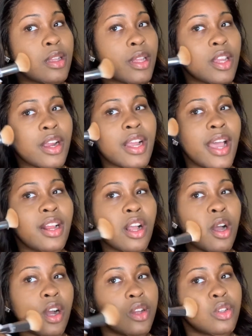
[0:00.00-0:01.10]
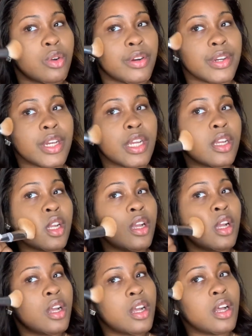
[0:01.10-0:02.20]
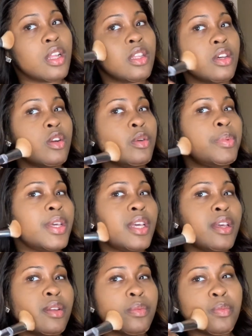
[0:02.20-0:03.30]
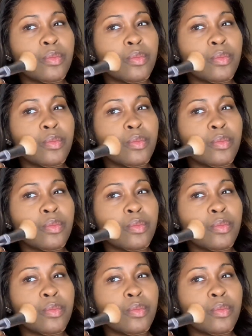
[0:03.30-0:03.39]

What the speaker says: you're kind of contouring a little bit,